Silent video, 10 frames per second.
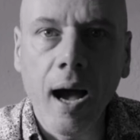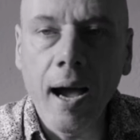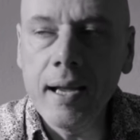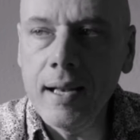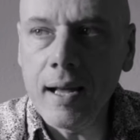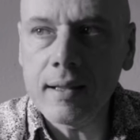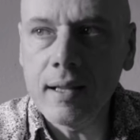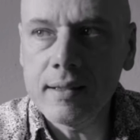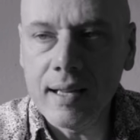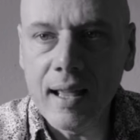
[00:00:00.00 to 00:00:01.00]
I
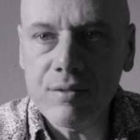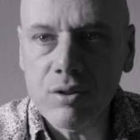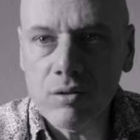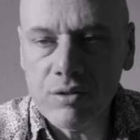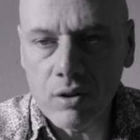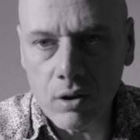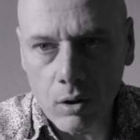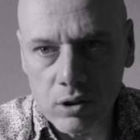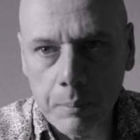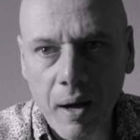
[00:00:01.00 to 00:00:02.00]
learned the lessons
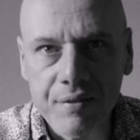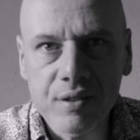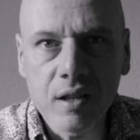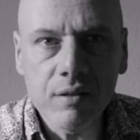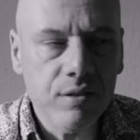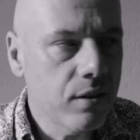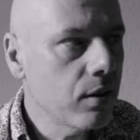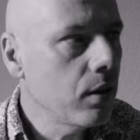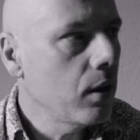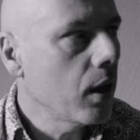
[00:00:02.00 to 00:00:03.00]
of the masters.
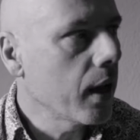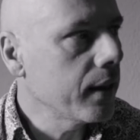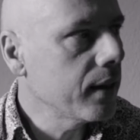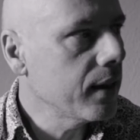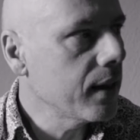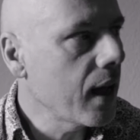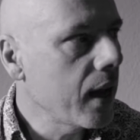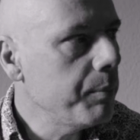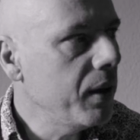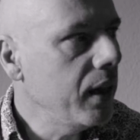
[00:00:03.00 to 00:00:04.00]
And
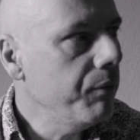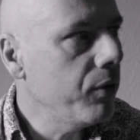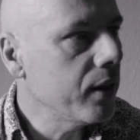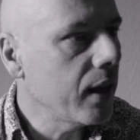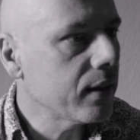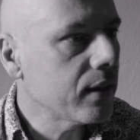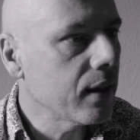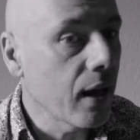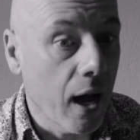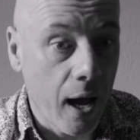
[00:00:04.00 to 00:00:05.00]
I believe that
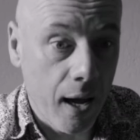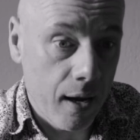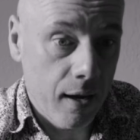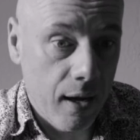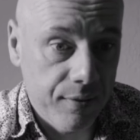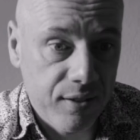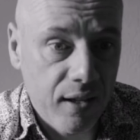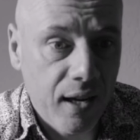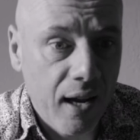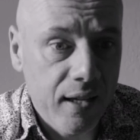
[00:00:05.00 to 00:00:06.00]
as
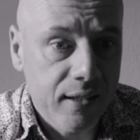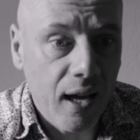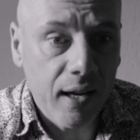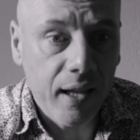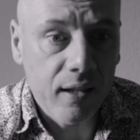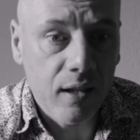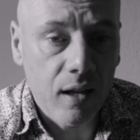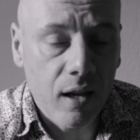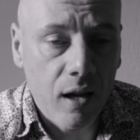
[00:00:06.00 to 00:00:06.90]
an Italian